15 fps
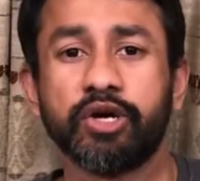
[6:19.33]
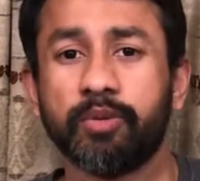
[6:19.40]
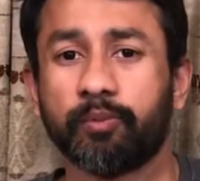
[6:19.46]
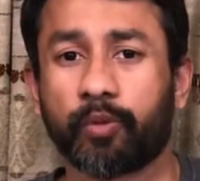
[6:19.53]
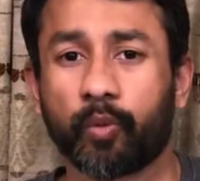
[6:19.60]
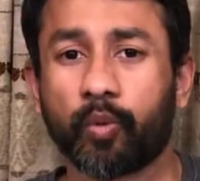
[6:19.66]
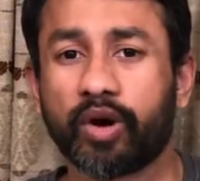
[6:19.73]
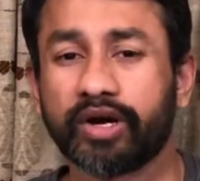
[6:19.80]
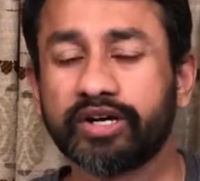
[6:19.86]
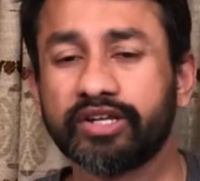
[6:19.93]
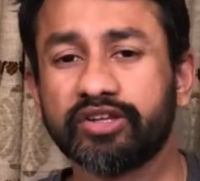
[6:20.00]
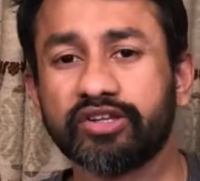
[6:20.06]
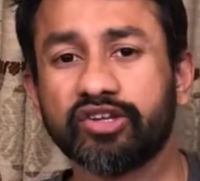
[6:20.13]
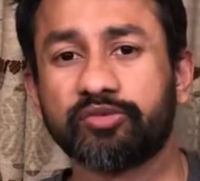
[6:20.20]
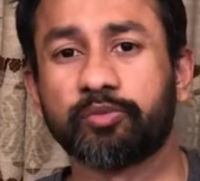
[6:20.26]

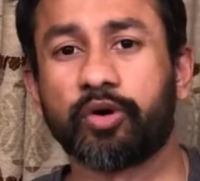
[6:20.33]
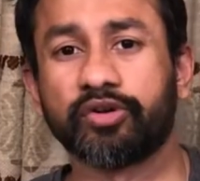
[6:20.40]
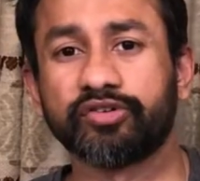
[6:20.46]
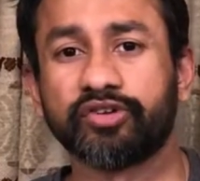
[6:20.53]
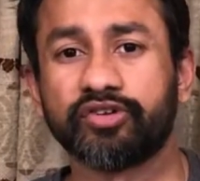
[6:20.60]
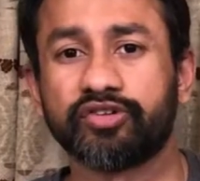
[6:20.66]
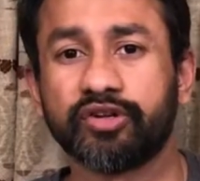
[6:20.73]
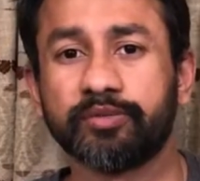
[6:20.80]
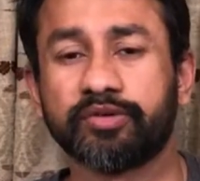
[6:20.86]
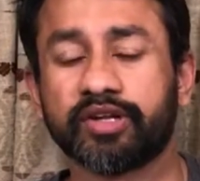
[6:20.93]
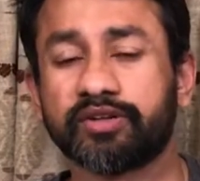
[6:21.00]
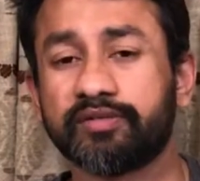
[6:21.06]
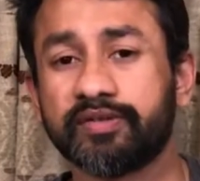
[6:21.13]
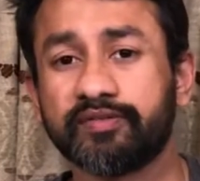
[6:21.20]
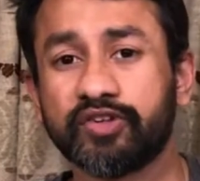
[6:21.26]
providing the sponsorships
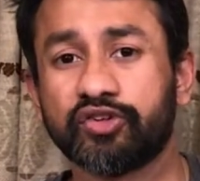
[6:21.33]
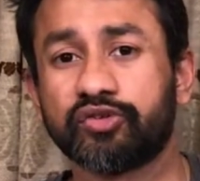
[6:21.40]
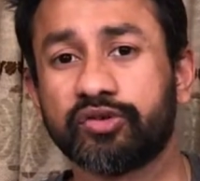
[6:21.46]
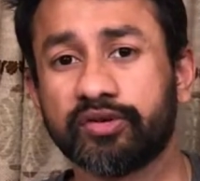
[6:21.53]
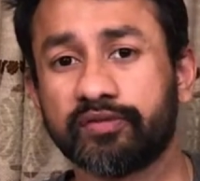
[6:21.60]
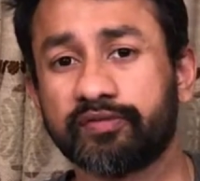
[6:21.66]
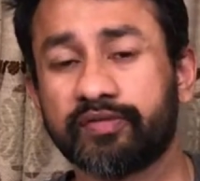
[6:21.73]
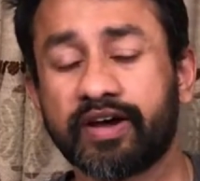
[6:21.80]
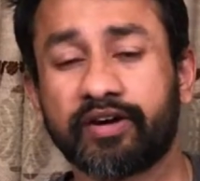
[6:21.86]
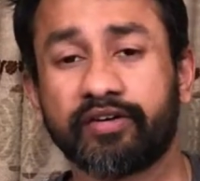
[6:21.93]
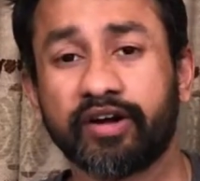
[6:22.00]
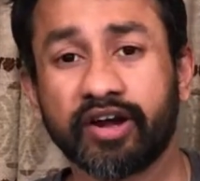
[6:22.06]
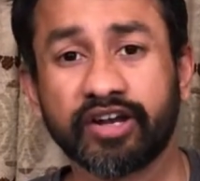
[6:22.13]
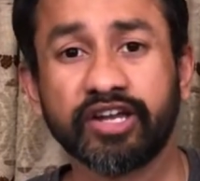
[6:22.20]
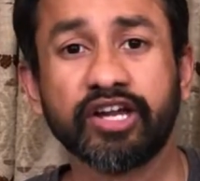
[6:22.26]
and which were
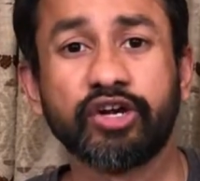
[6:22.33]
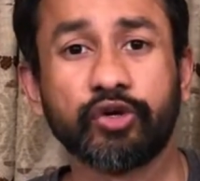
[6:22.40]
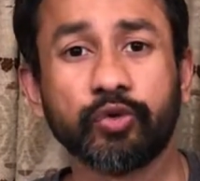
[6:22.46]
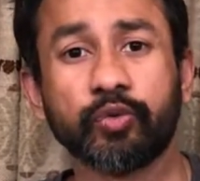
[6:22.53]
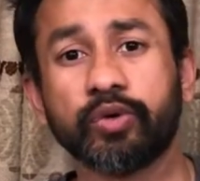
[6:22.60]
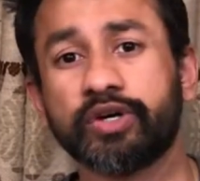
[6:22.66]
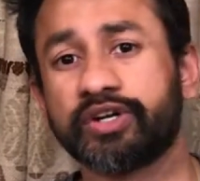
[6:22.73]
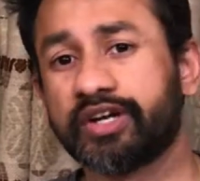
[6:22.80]
ready to